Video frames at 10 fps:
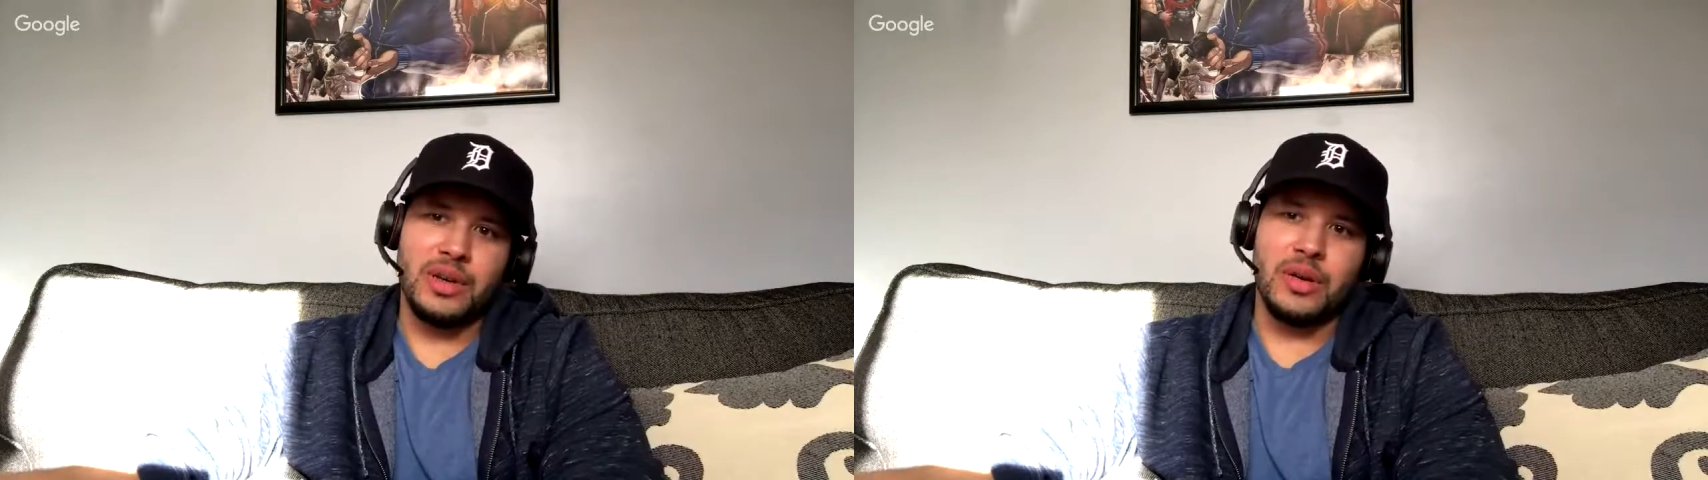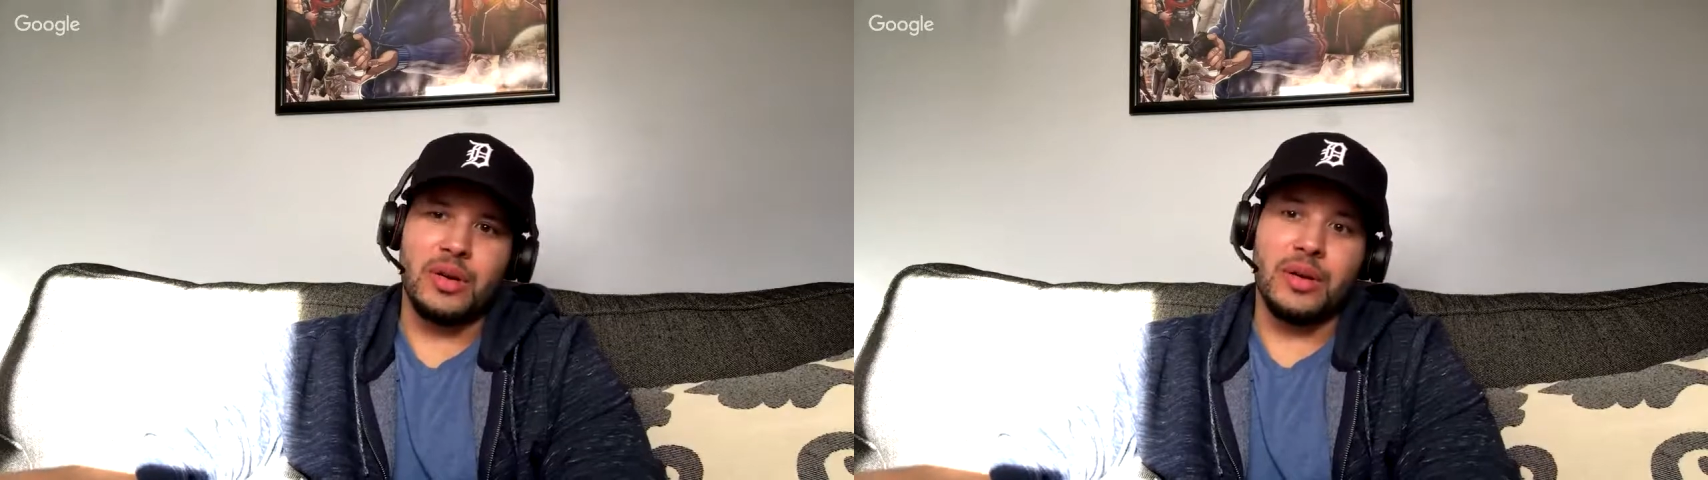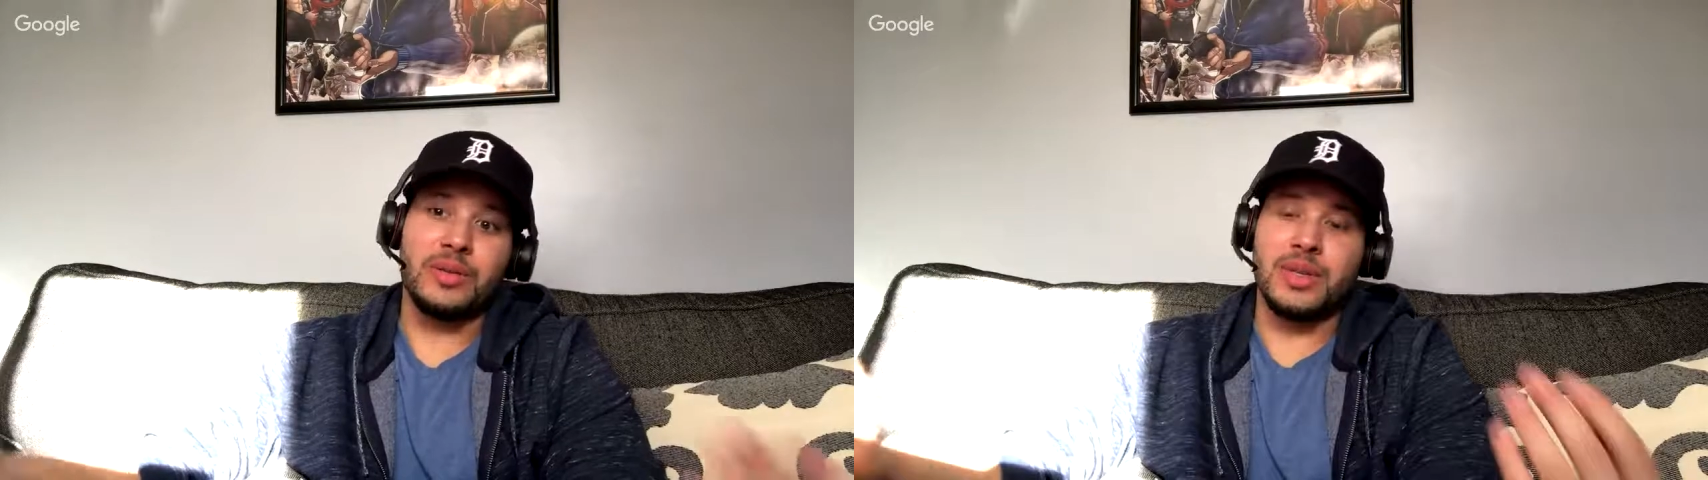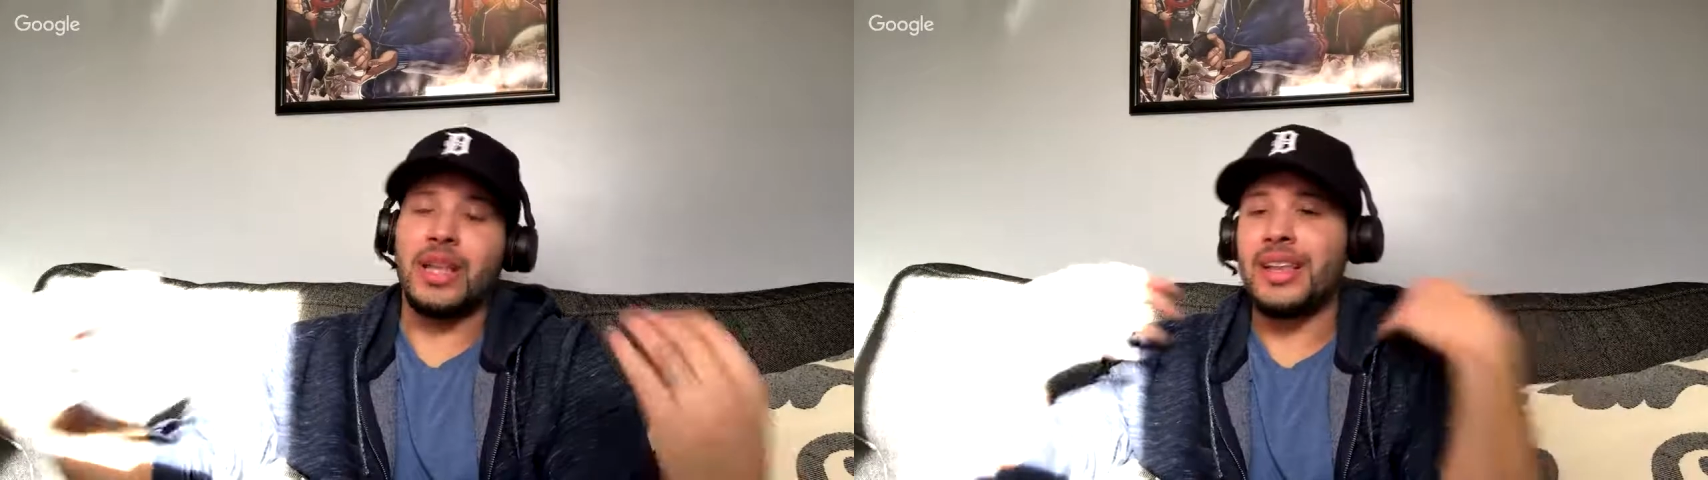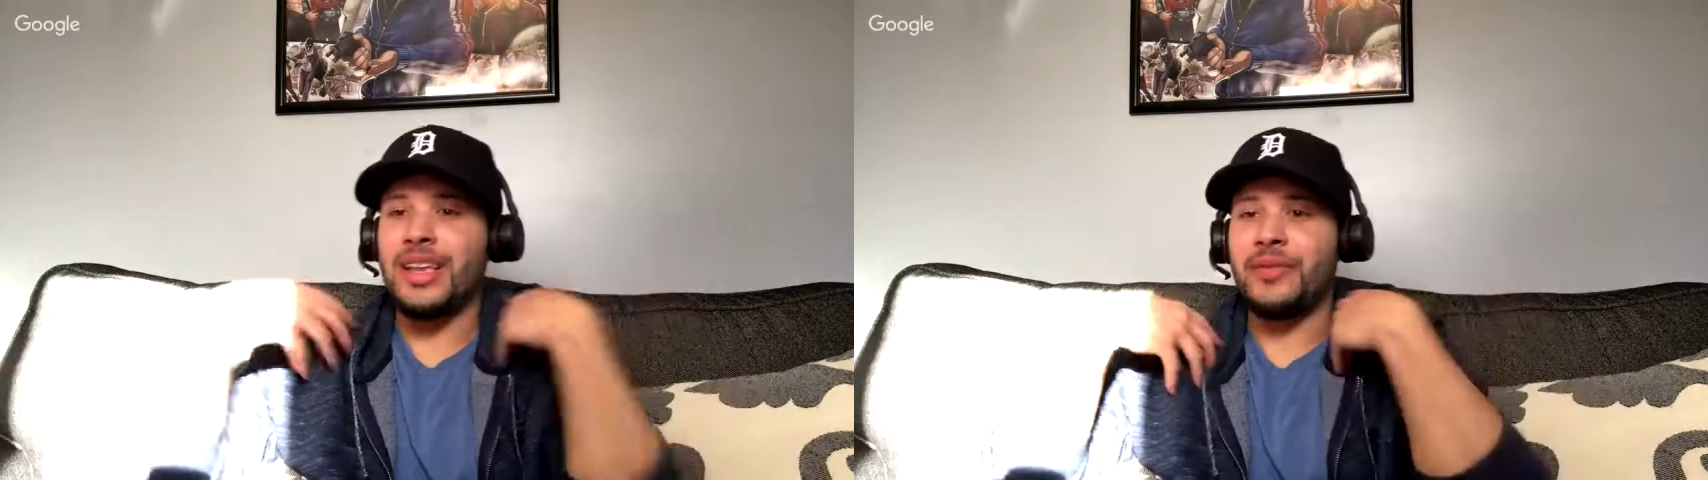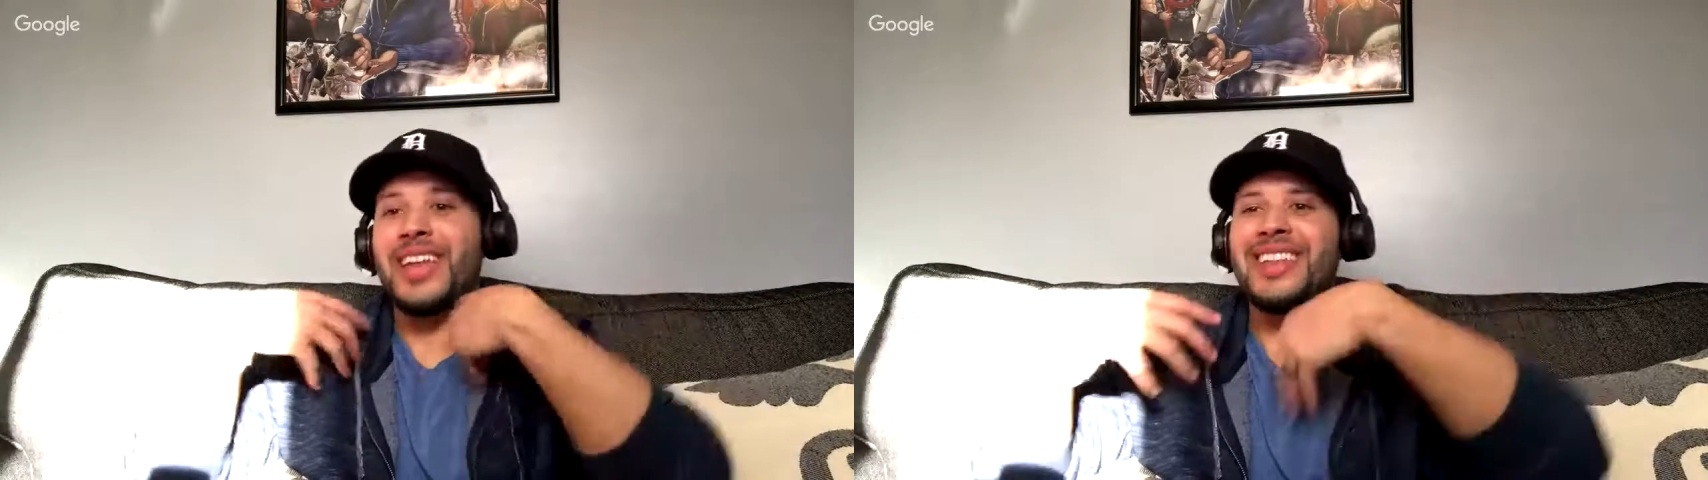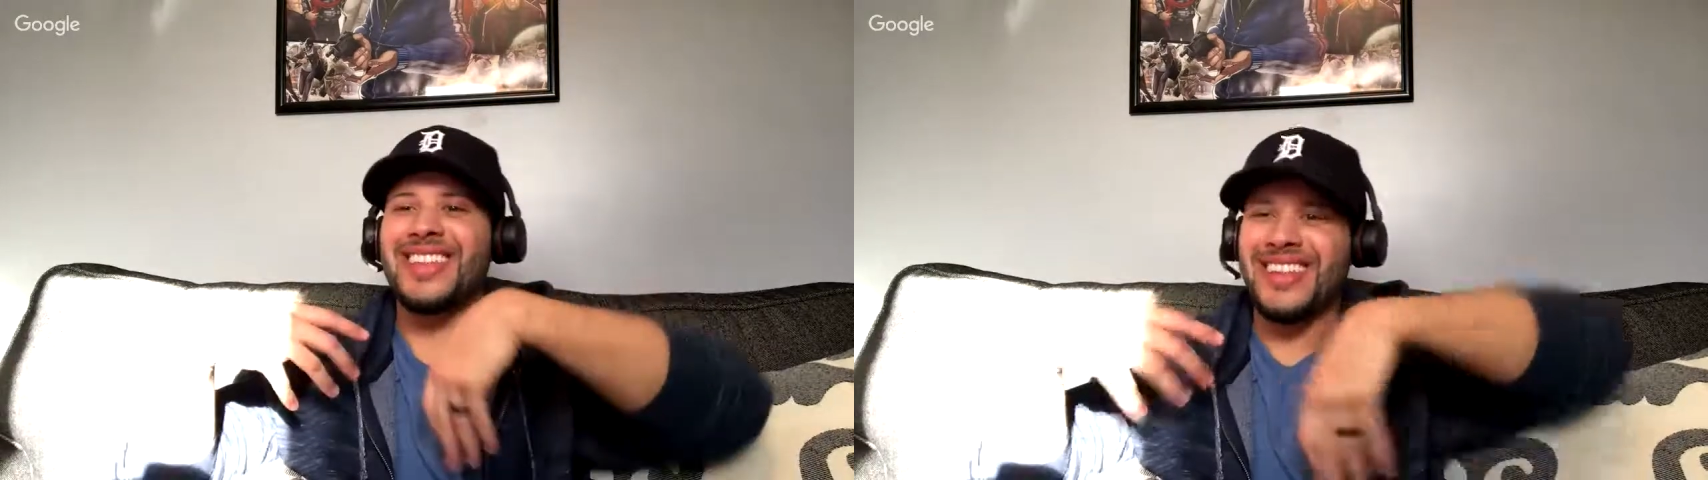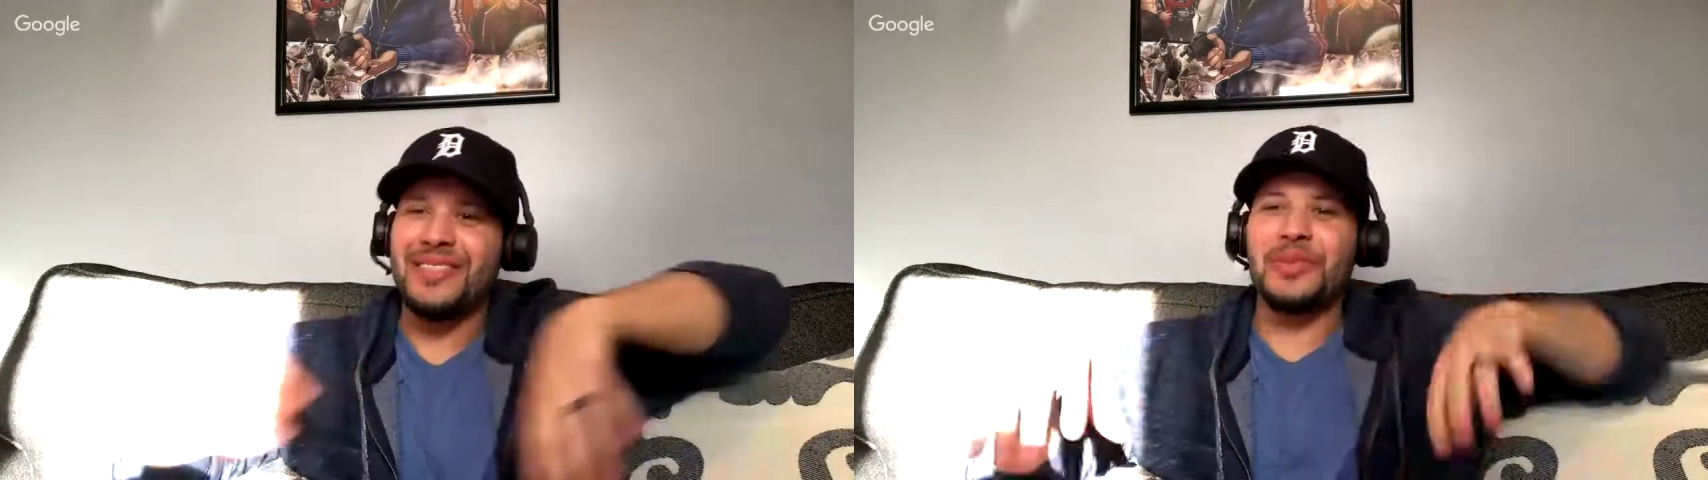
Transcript: Or it was, if anything,